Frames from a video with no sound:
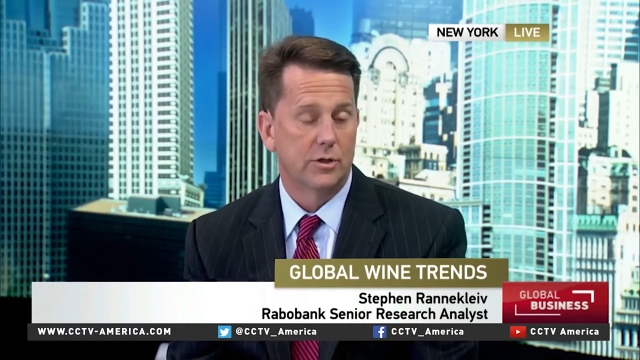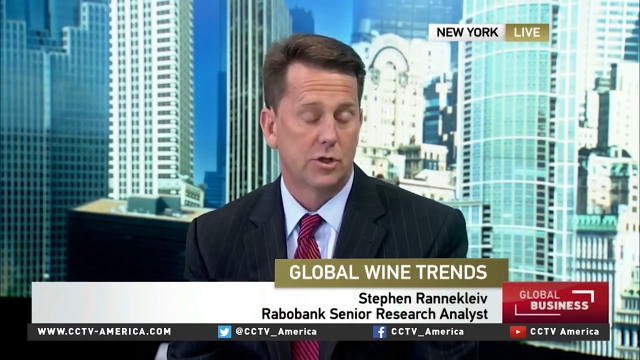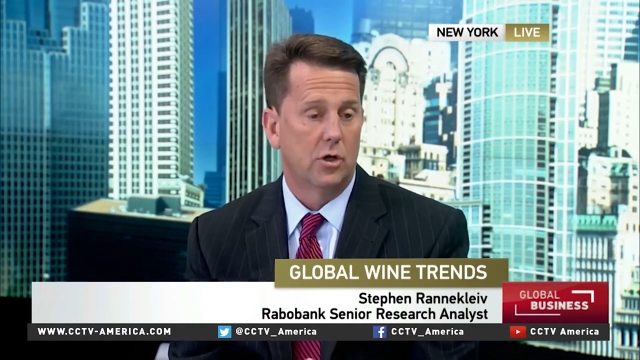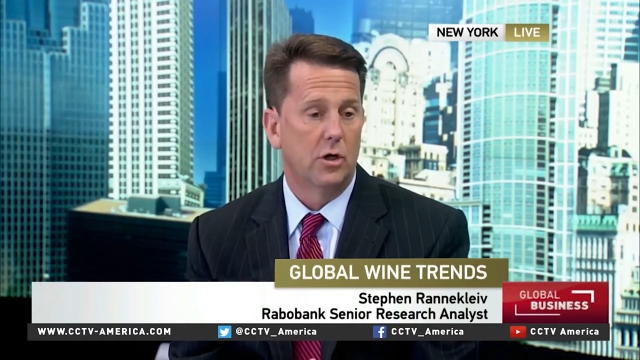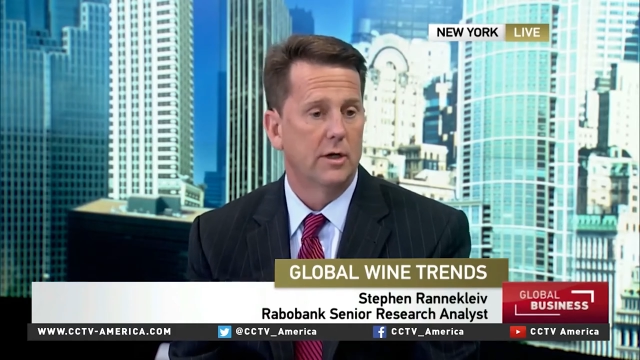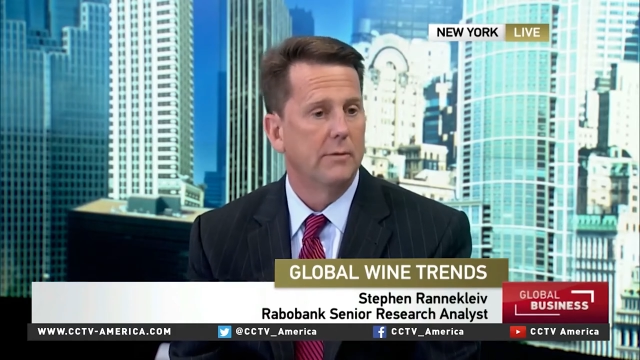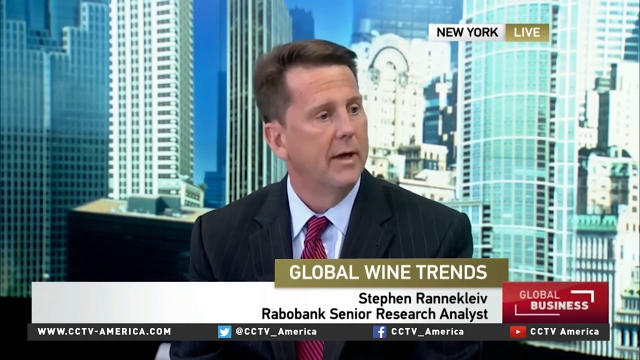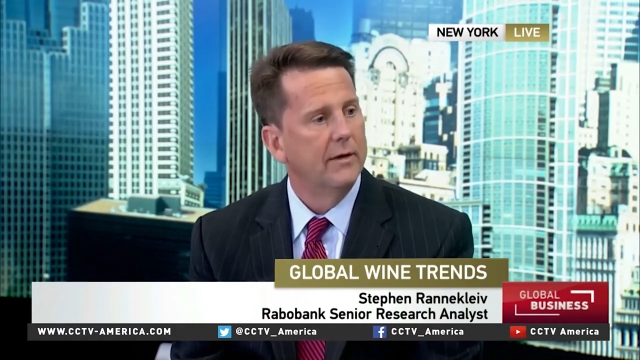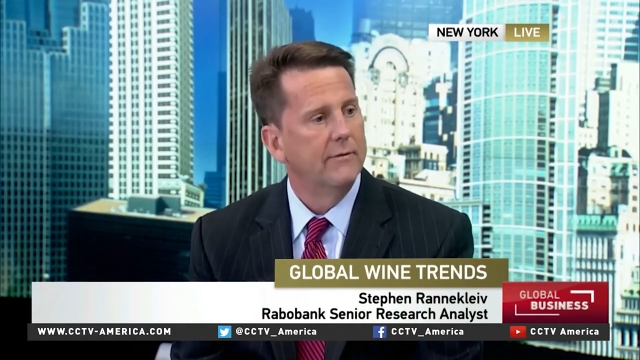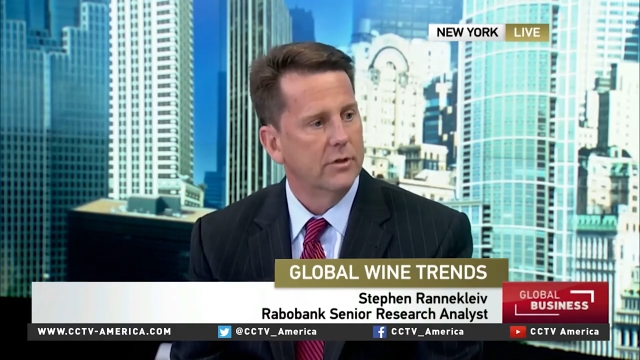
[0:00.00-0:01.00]
There's strong
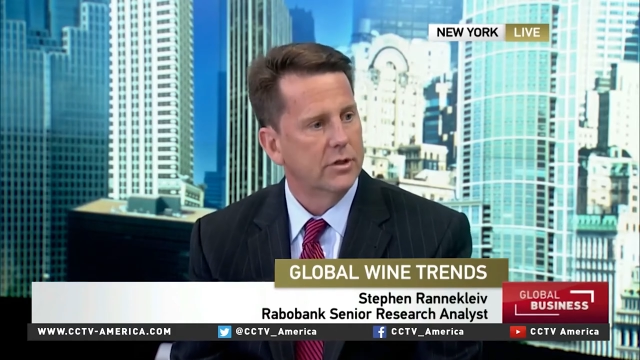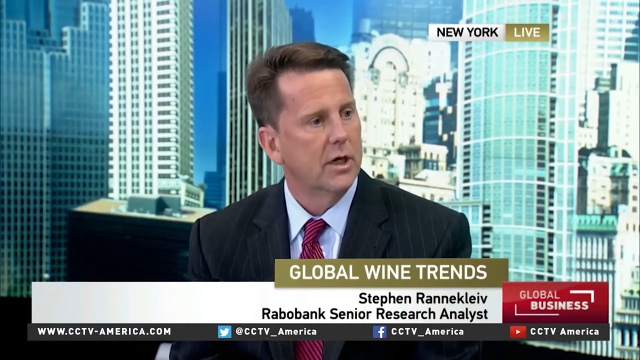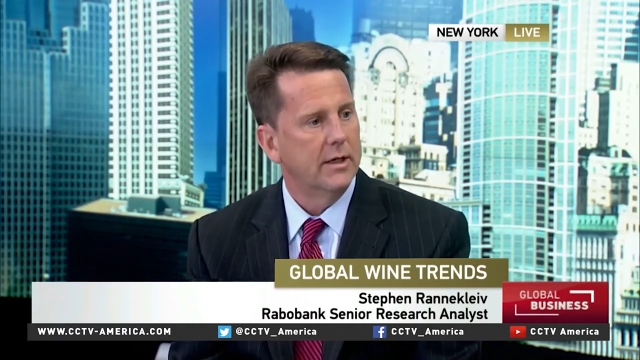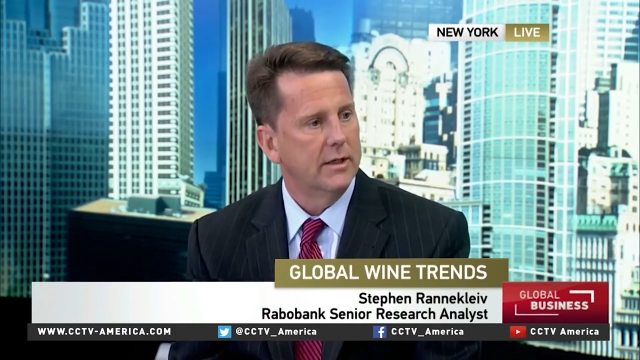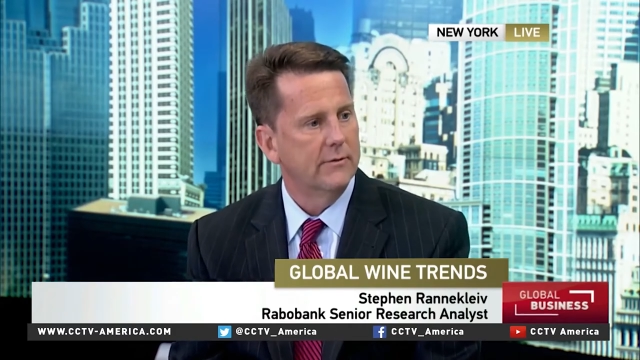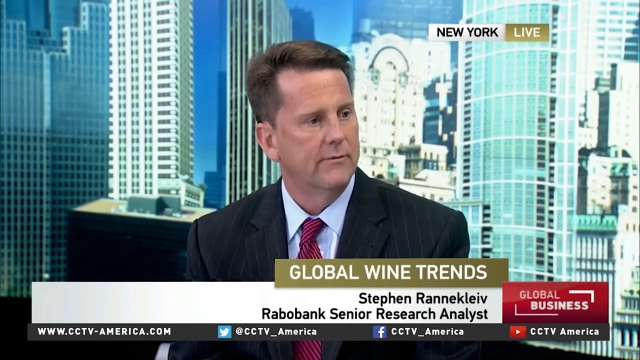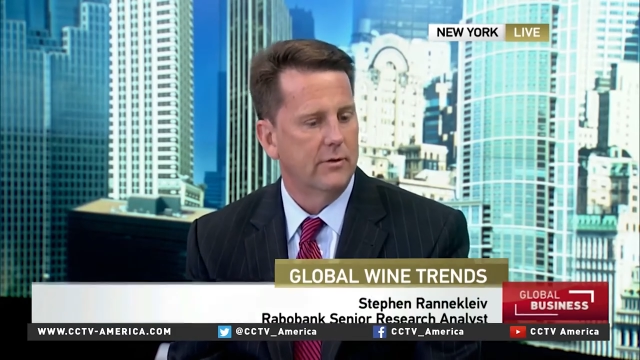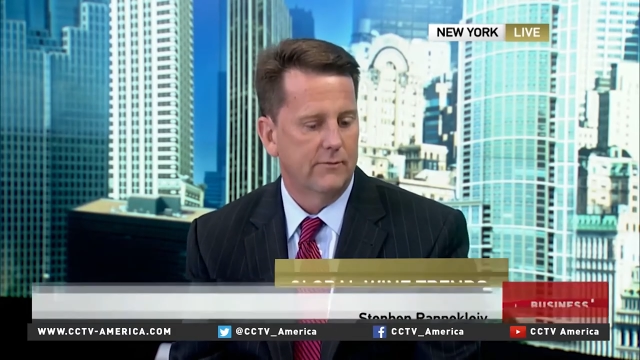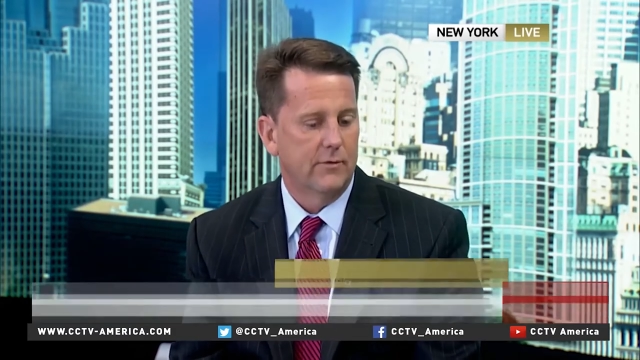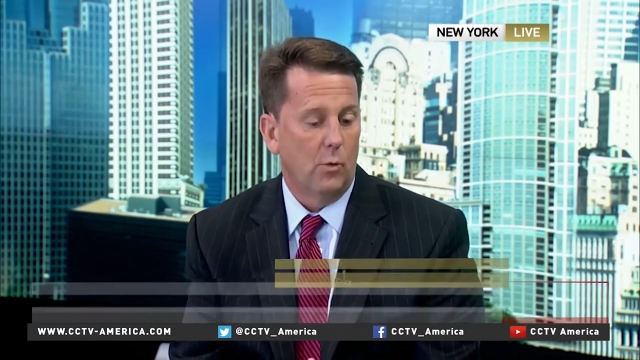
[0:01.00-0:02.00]
demand for Chinese
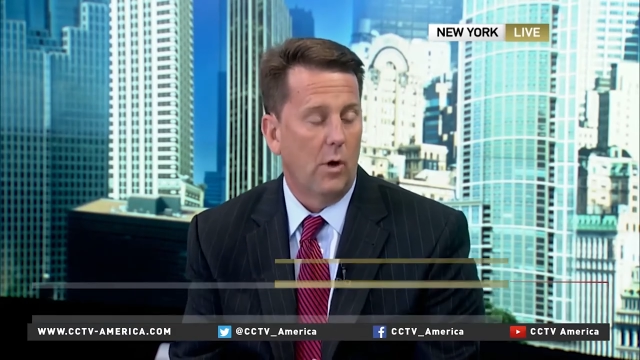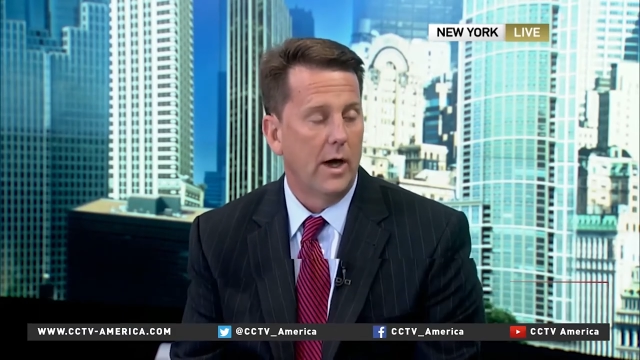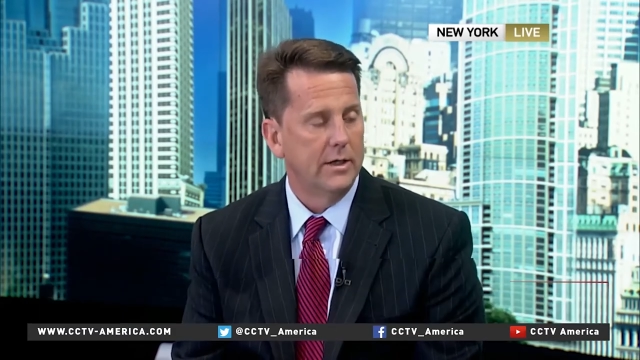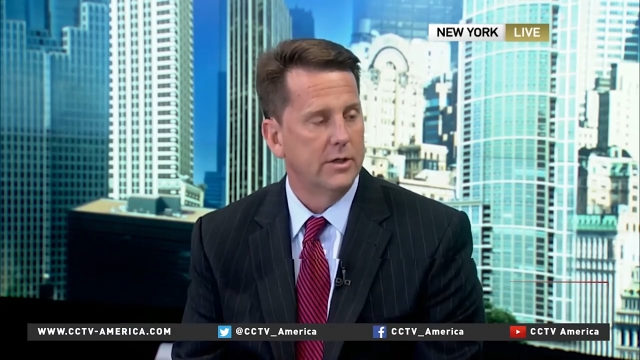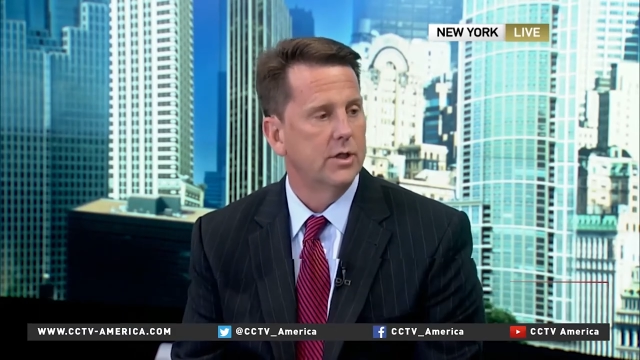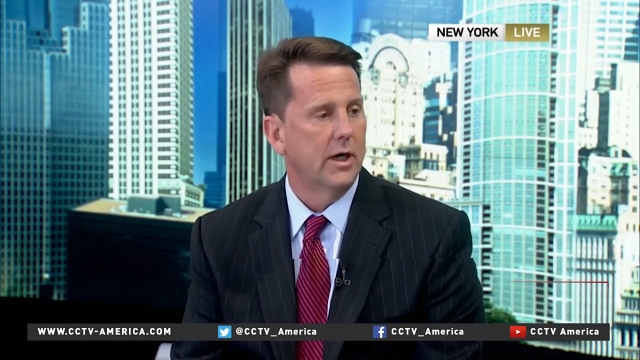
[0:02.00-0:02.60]
for, for wine in